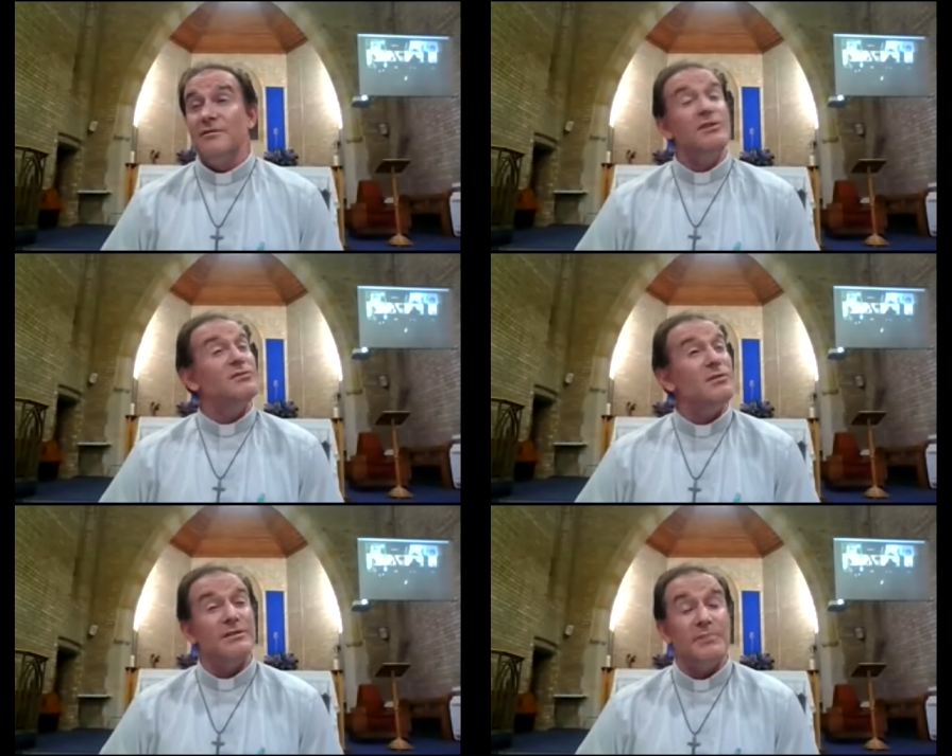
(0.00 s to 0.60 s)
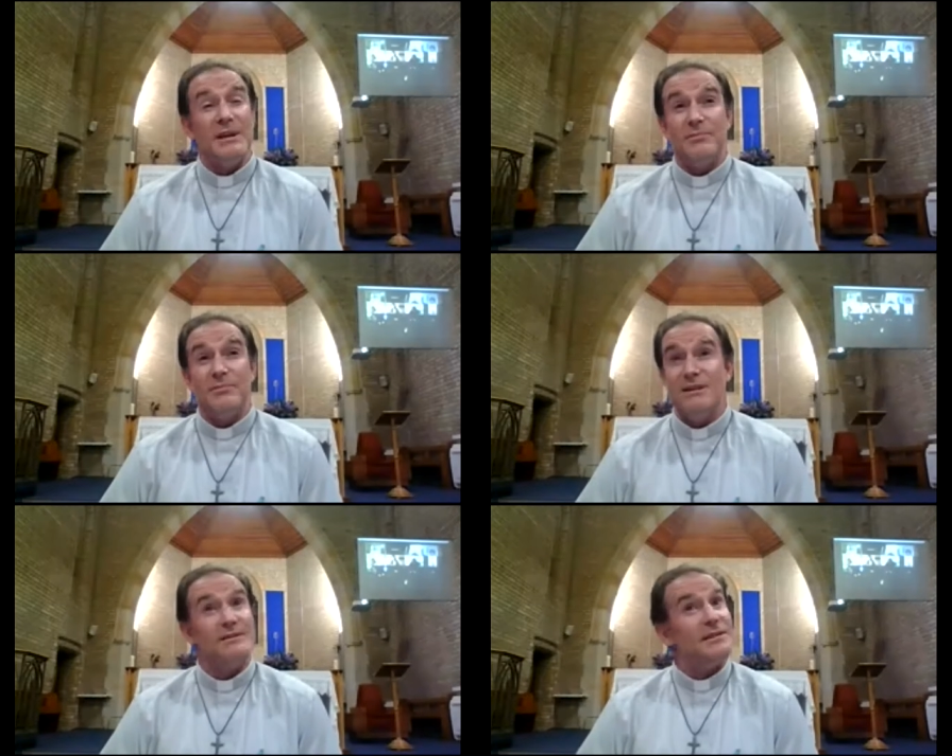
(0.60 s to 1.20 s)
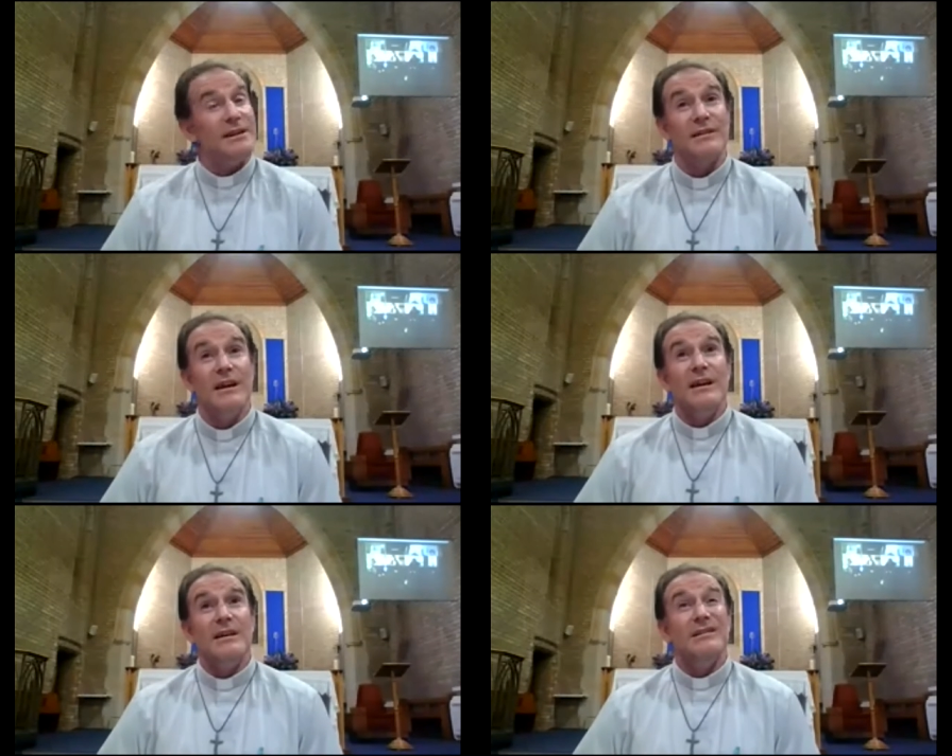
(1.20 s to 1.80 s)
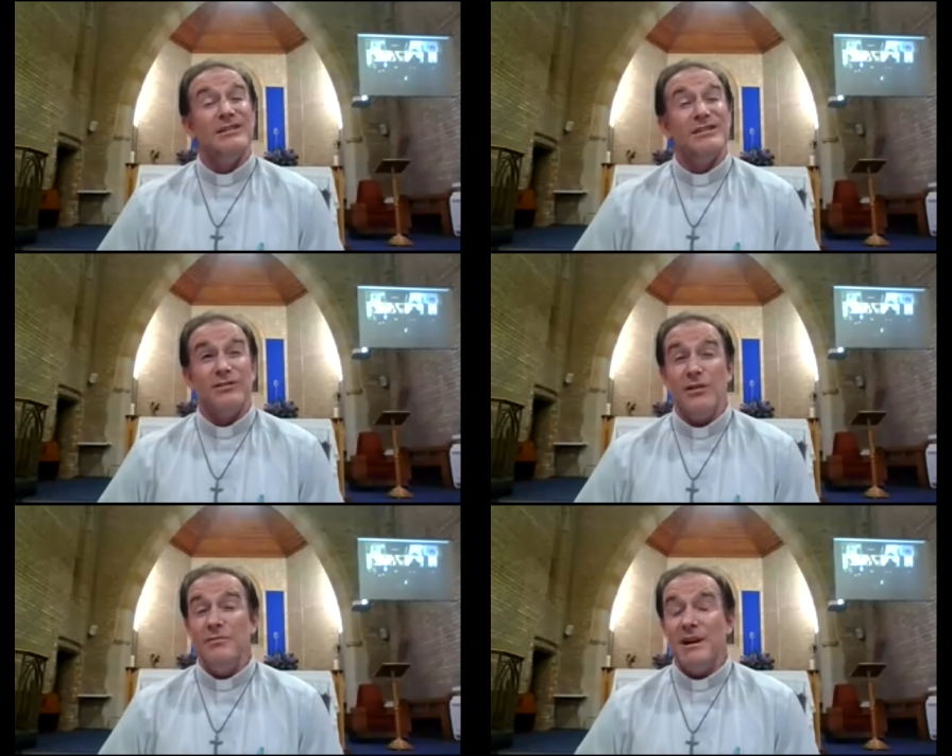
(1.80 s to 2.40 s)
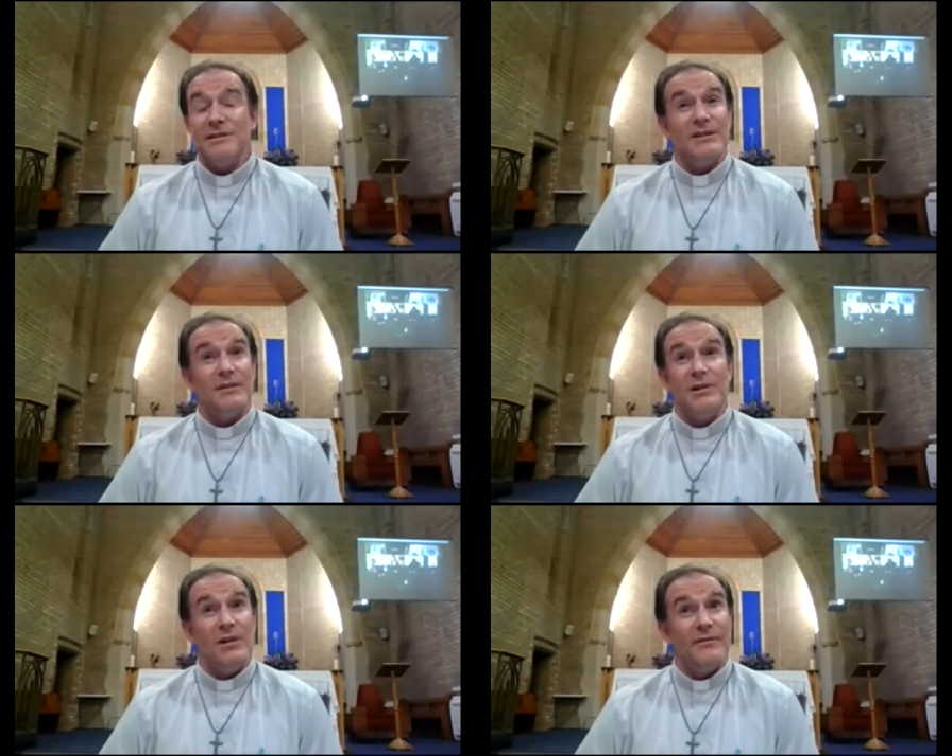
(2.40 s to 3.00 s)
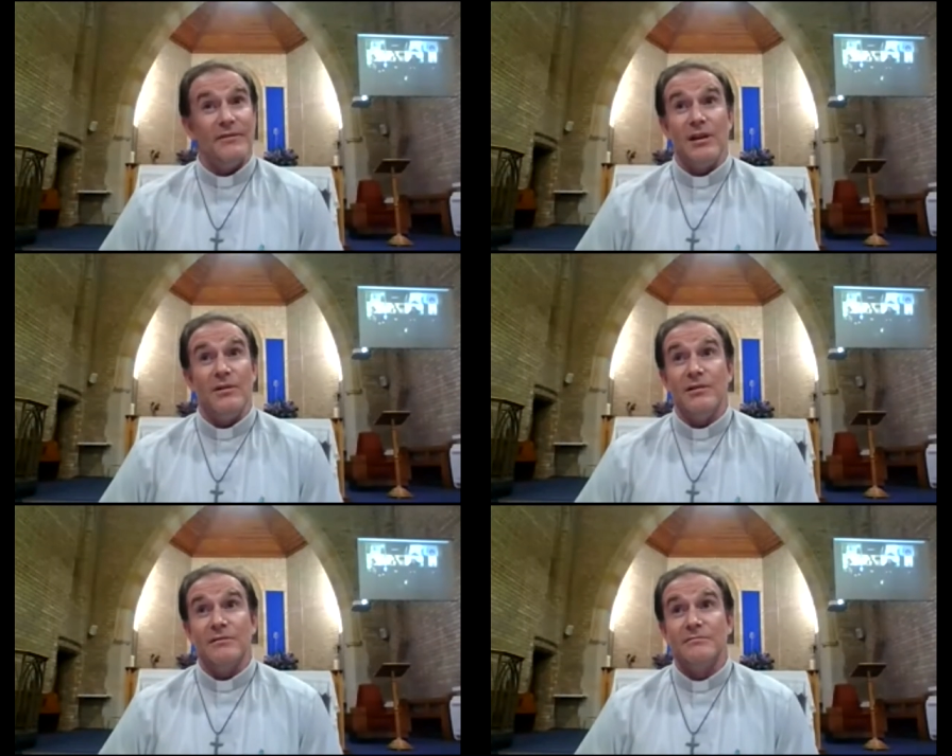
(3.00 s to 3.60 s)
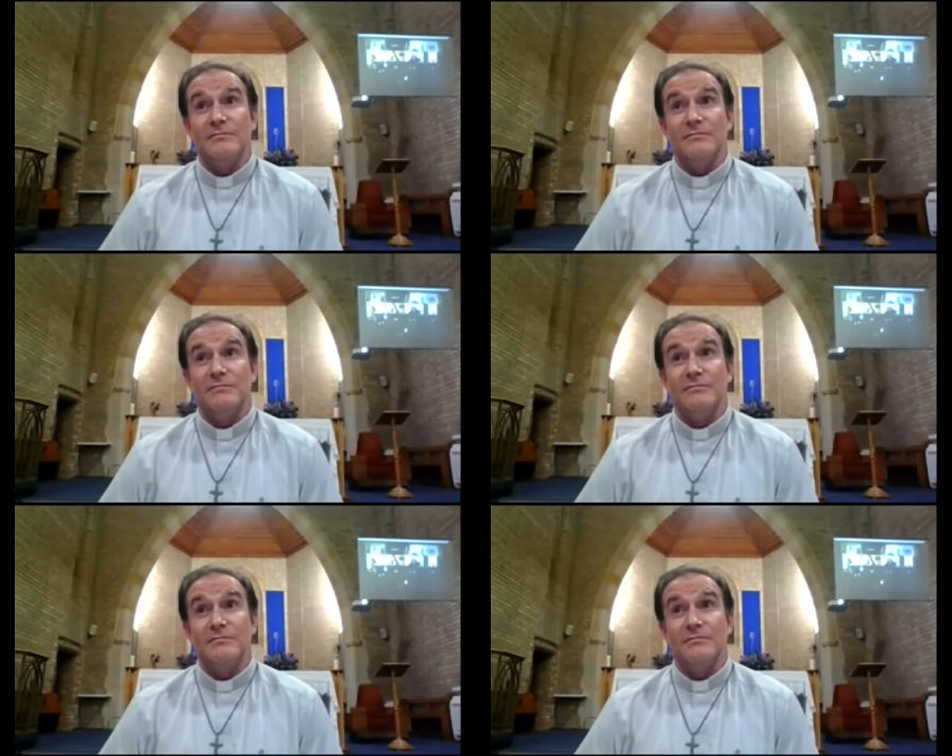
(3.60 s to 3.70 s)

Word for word: If you talk to people these days, so much double life going on.